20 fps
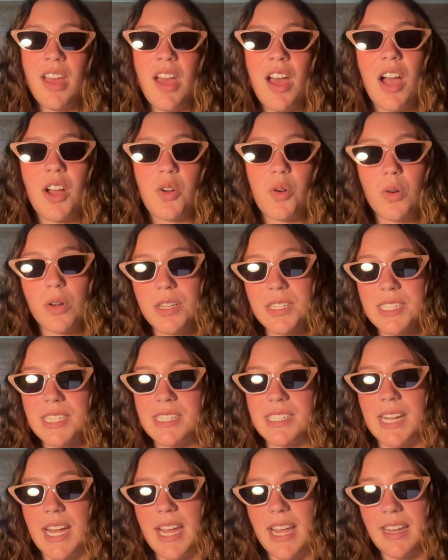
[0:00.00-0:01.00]
According to
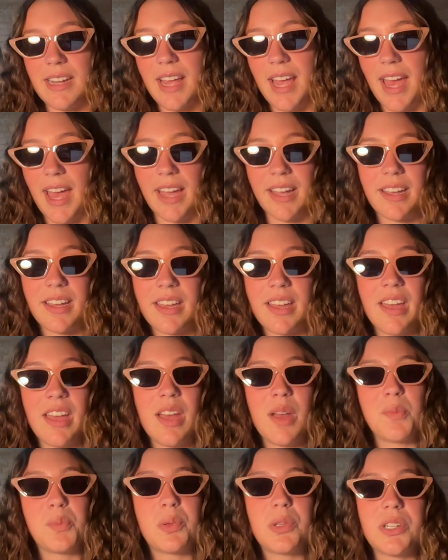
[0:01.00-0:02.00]
Diana Eck,
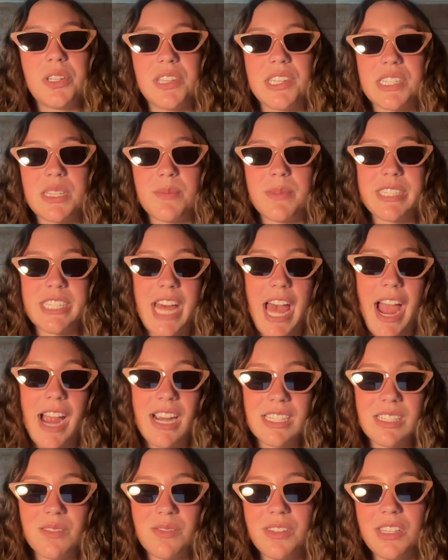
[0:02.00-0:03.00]
pluralism is
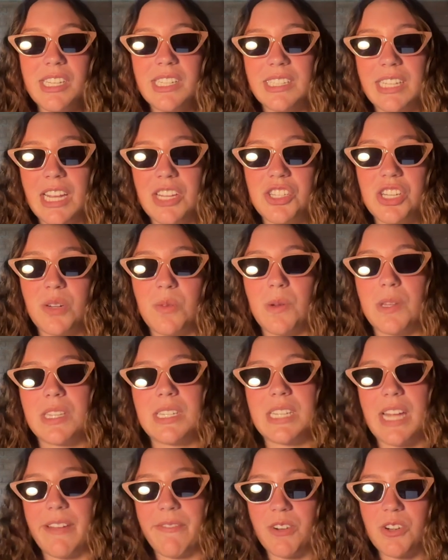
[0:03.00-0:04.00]
actively engaging with
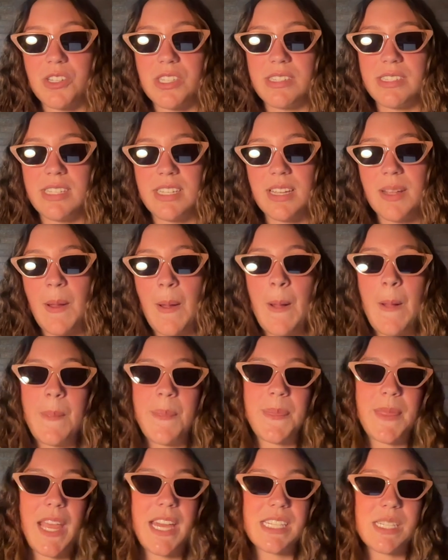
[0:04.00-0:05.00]
diversity.
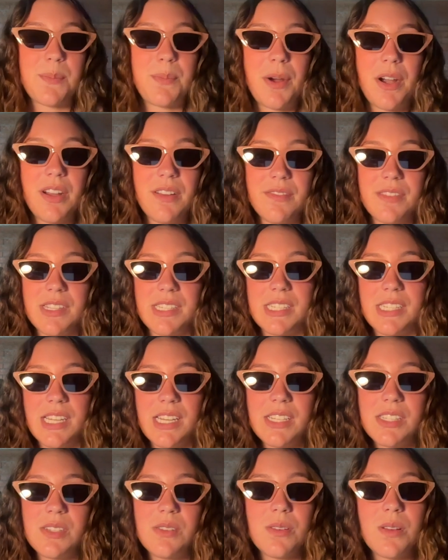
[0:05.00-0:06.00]
As a part of the
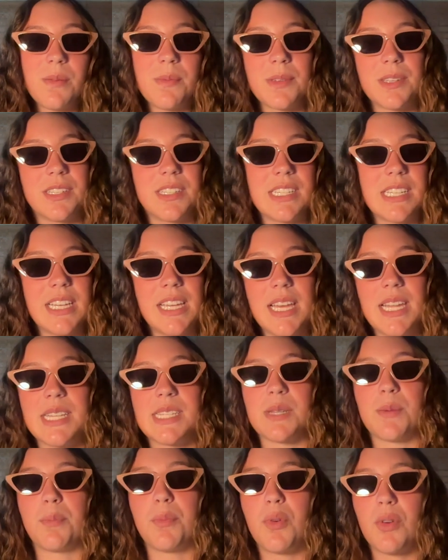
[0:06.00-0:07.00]
CSU community, it
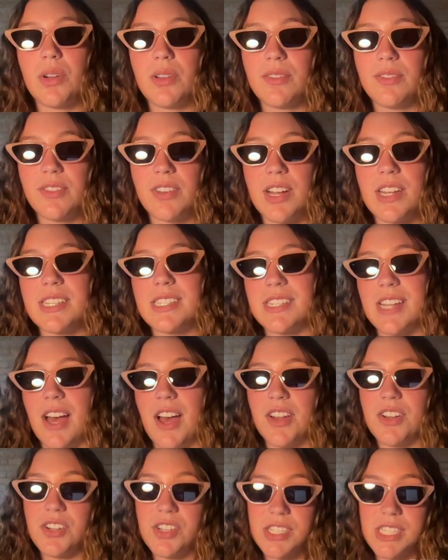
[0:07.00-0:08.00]
is important for us to
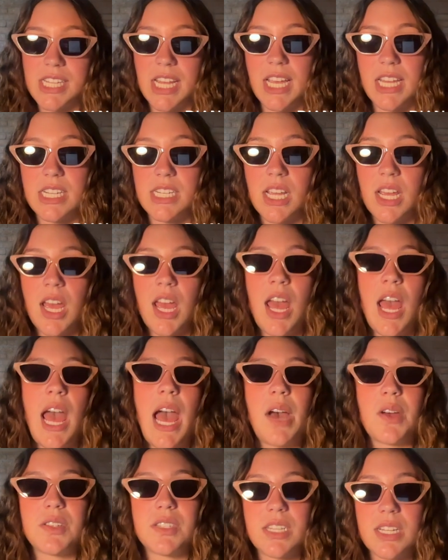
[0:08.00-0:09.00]
understand
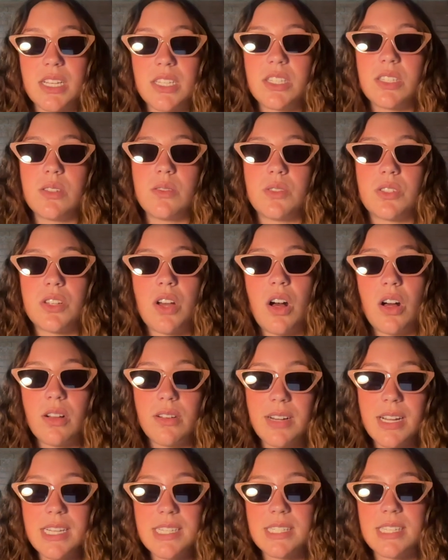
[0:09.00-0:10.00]
how CSU
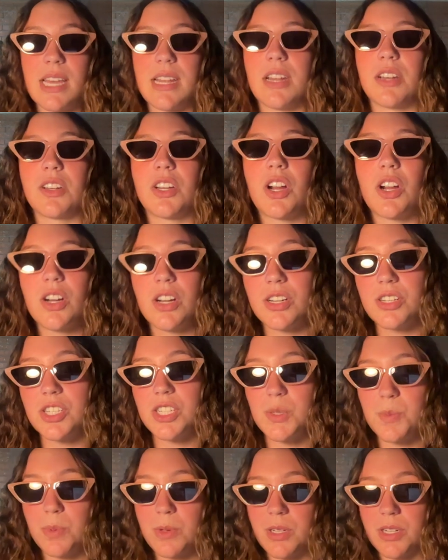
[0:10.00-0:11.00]
tolerates and
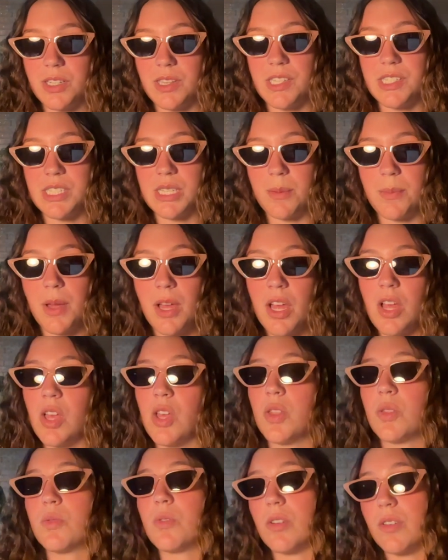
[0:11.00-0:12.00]
encourages pluralism
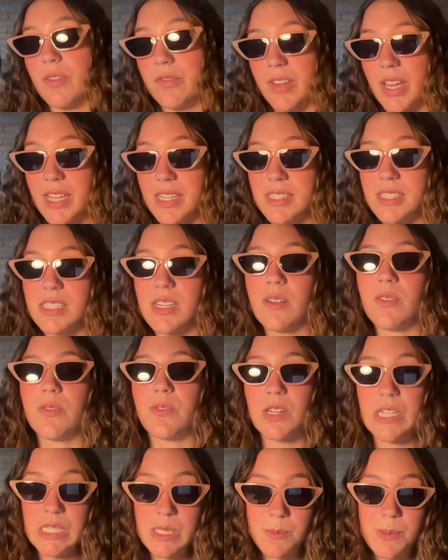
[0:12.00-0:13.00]
through events,
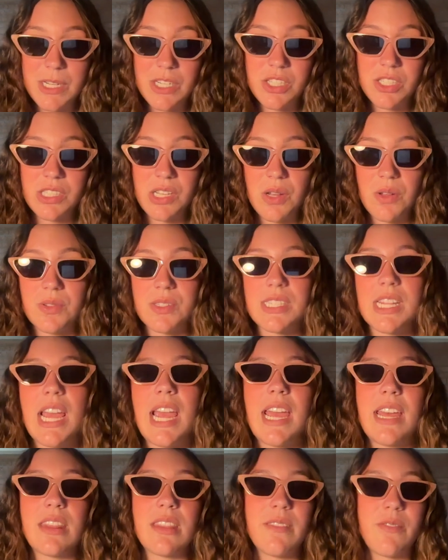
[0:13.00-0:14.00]
free speech zones,
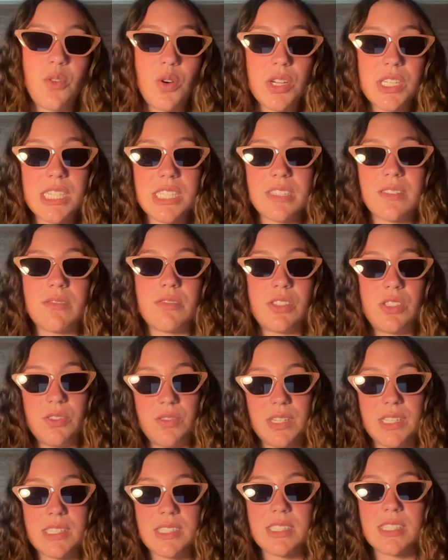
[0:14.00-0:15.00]
and the voices of
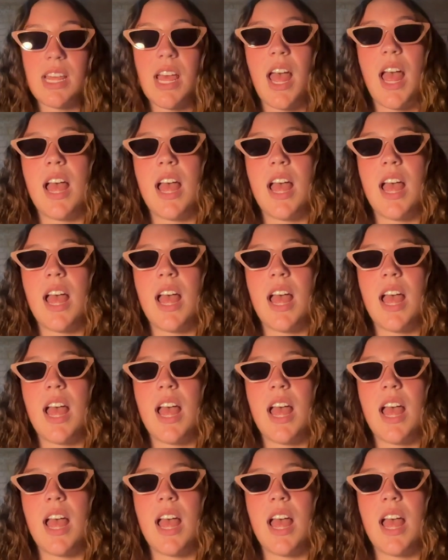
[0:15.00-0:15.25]
students.